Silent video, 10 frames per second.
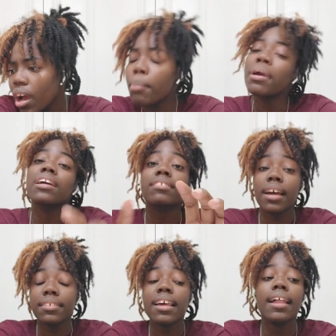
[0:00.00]
America's
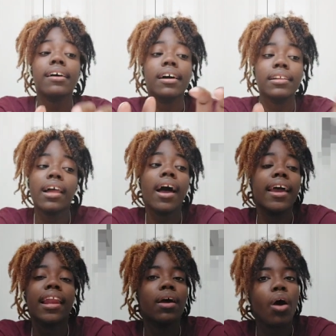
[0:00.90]
Got Talent a lot,
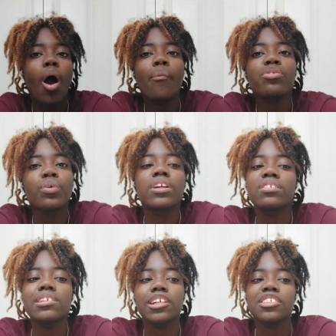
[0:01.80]
and I always wanted
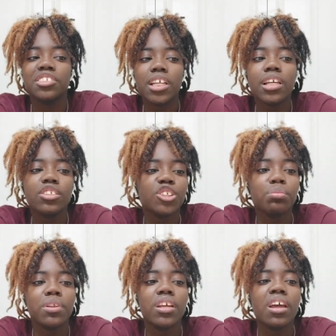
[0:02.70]
to see her sing or
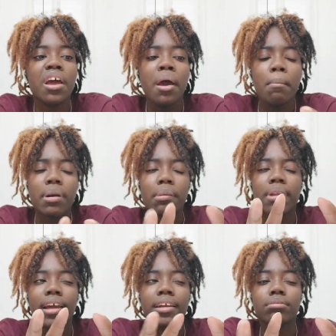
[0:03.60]
something, but I'm
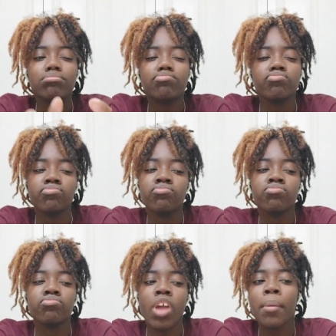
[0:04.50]
like,
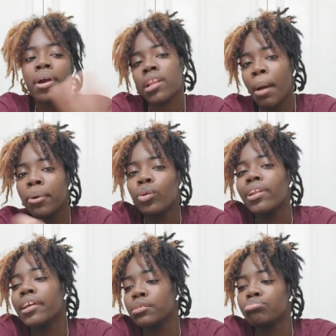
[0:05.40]
I'm gonna do it
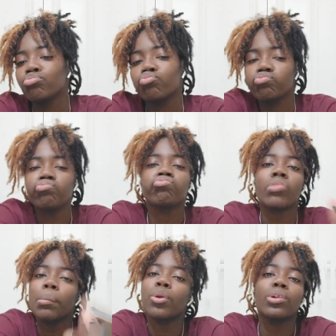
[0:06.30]
later. I'm
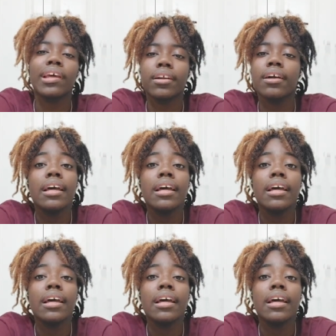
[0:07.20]
gonna do it later.